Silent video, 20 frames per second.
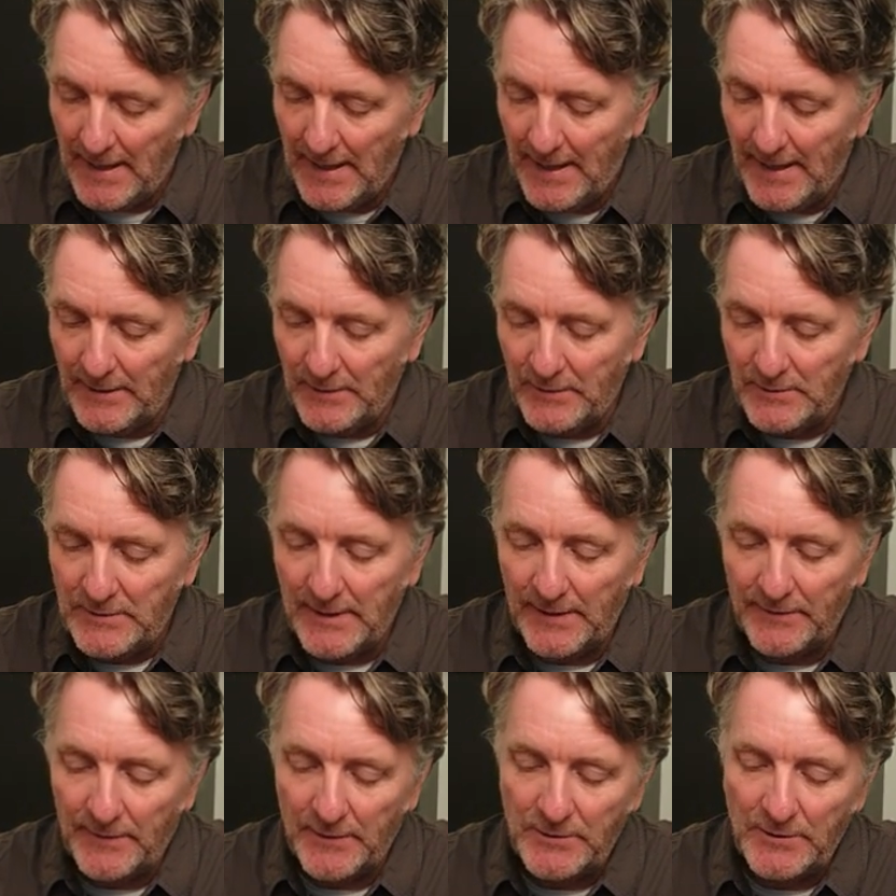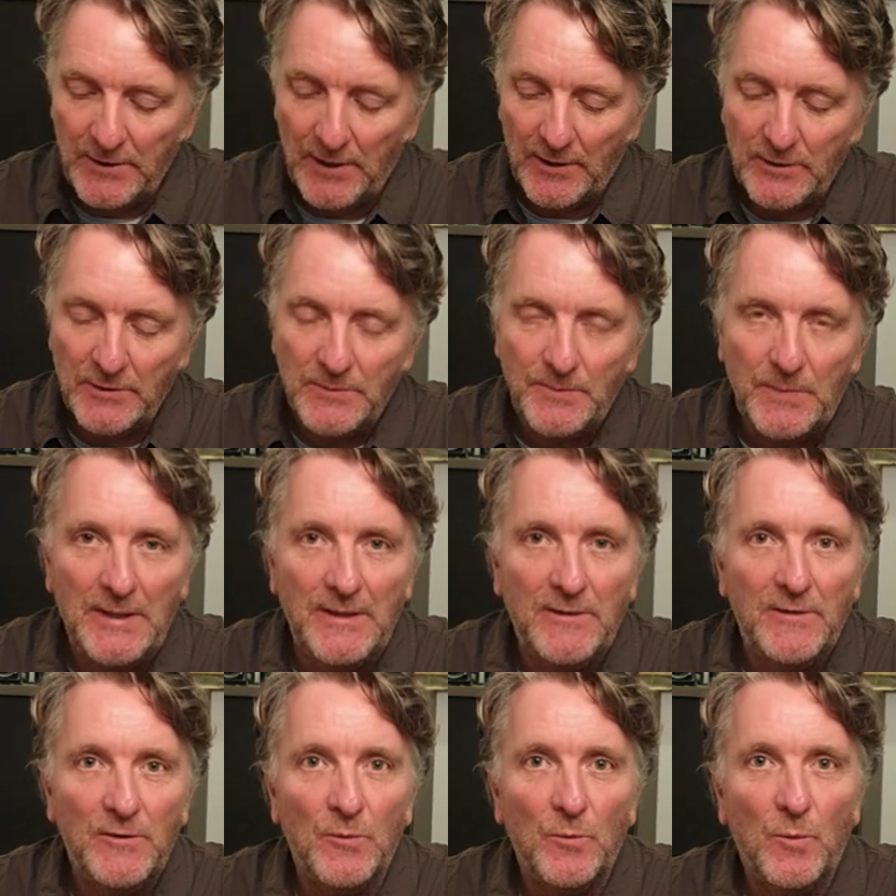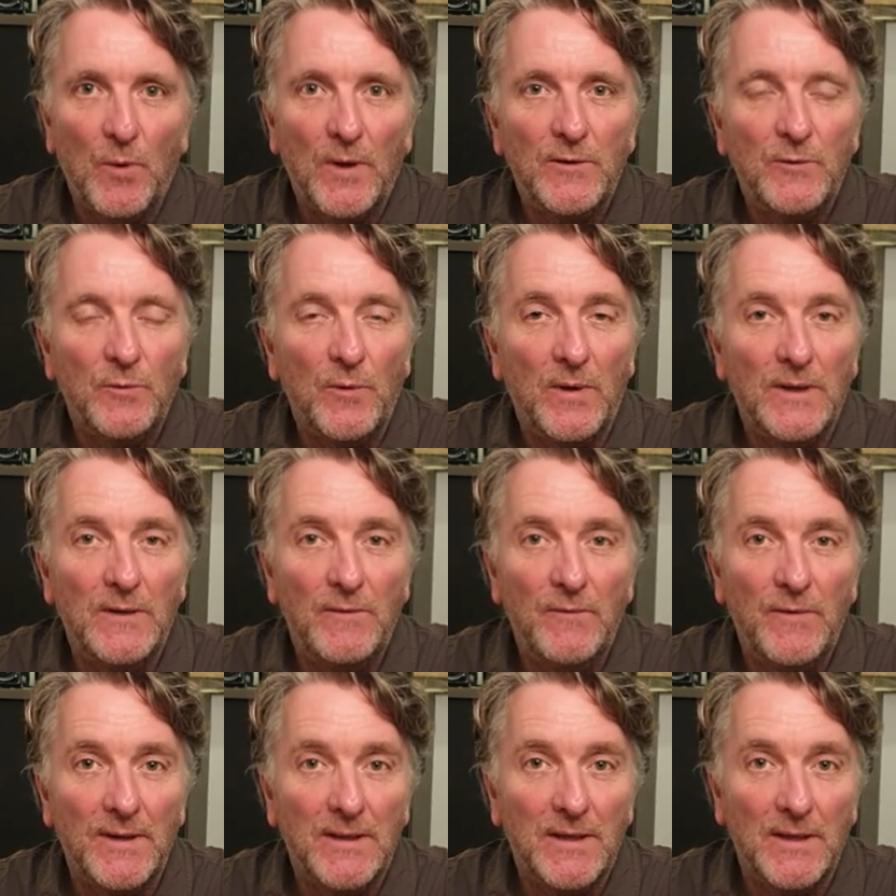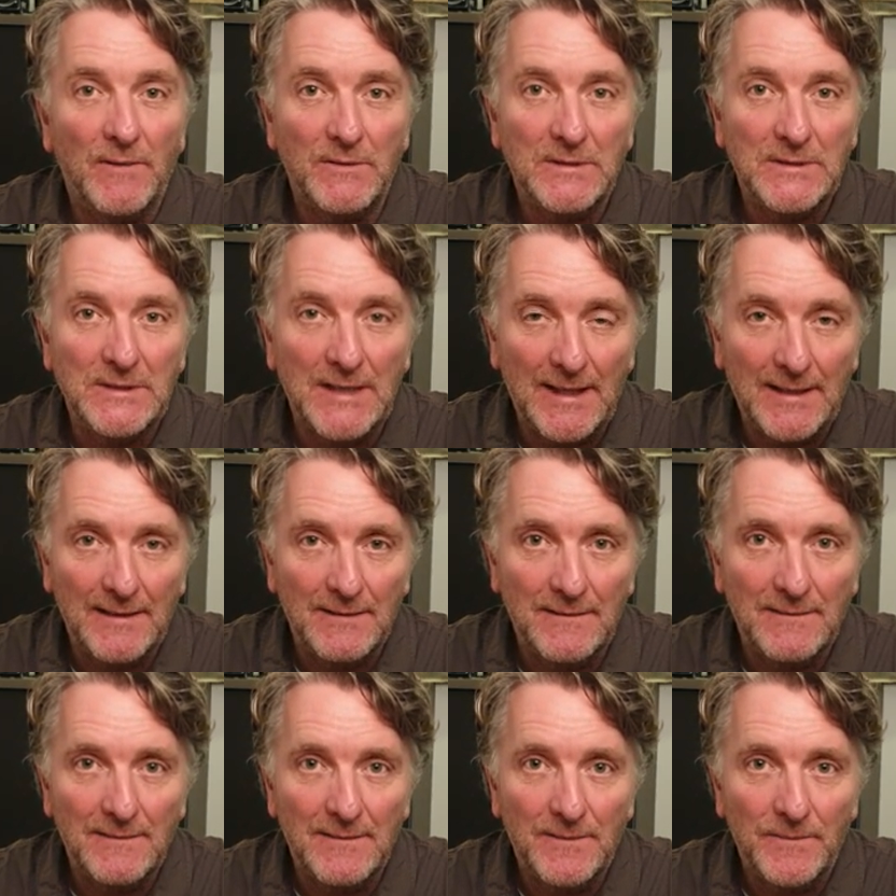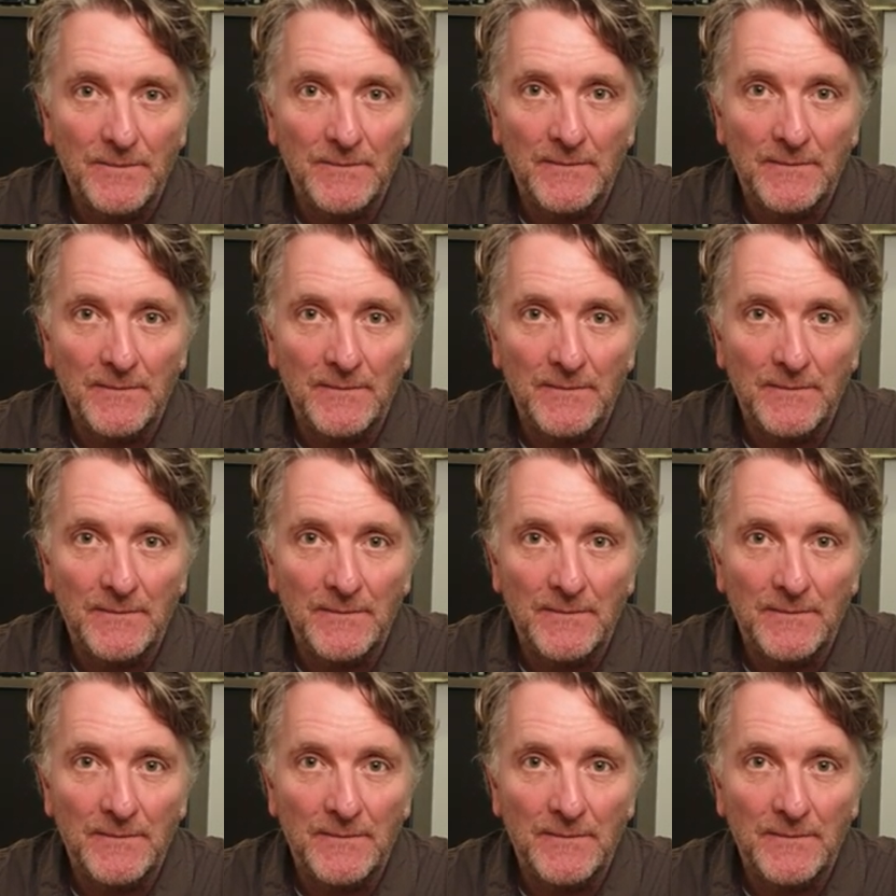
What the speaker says: and you set the shutter speed to 1/25th of a second,